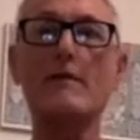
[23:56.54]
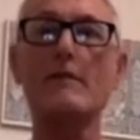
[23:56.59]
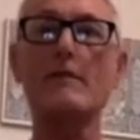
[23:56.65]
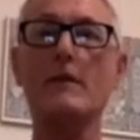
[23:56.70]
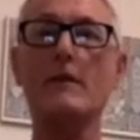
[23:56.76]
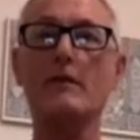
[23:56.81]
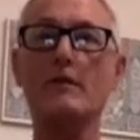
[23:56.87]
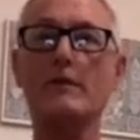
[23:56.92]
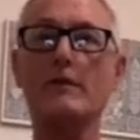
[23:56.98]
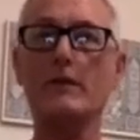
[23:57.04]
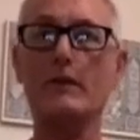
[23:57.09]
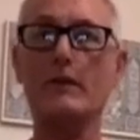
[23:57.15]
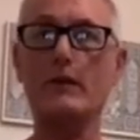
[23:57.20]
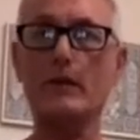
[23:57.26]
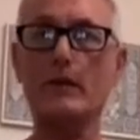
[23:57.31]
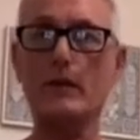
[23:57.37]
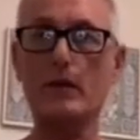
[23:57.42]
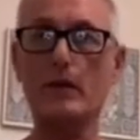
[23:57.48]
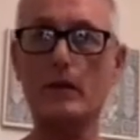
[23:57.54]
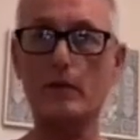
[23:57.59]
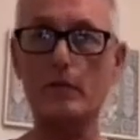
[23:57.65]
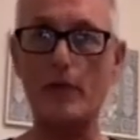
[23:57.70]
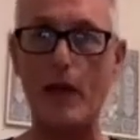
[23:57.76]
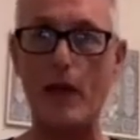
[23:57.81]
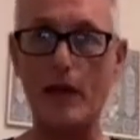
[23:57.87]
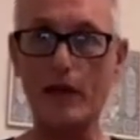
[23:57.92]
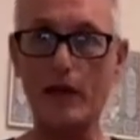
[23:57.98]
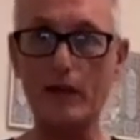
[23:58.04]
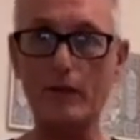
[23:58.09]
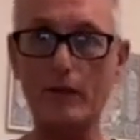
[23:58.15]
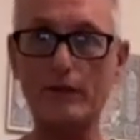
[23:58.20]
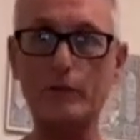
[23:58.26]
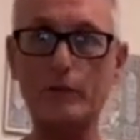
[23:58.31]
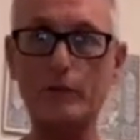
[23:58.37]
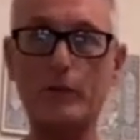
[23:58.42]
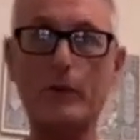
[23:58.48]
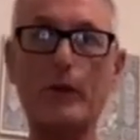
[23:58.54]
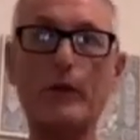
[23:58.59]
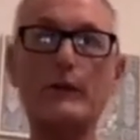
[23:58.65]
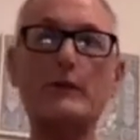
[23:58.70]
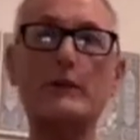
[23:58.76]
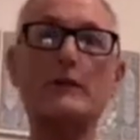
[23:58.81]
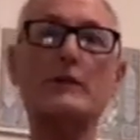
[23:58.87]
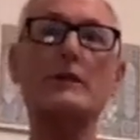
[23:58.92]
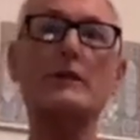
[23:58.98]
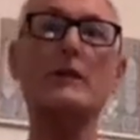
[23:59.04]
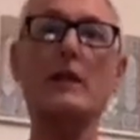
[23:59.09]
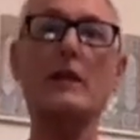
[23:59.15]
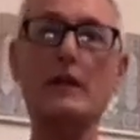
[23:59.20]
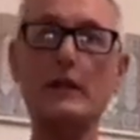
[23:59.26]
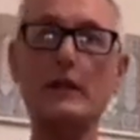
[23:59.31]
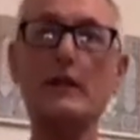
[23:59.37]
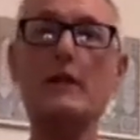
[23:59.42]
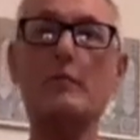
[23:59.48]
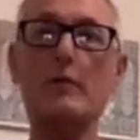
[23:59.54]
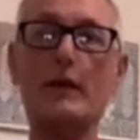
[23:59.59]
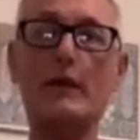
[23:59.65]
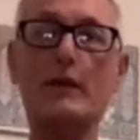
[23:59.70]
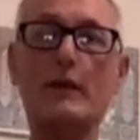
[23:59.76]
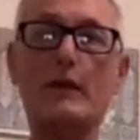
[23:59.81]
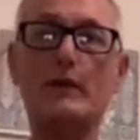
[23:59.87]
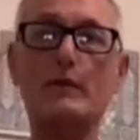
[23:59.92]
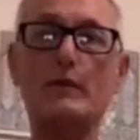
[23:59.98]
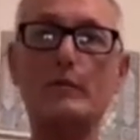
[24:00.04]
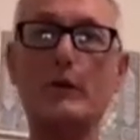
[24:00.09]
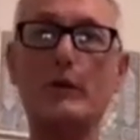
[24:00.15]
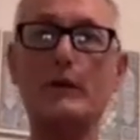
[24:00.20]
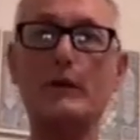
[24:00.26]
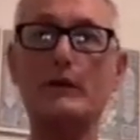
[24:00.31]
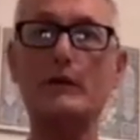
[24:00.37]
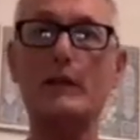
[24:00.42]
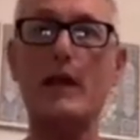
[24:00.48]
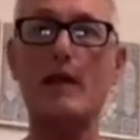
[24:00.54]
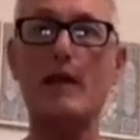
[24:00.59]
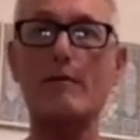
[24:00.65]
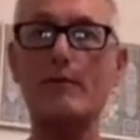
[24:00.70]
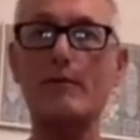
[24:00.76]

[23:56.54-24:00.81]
If you're competitive sports, in competitive sports, that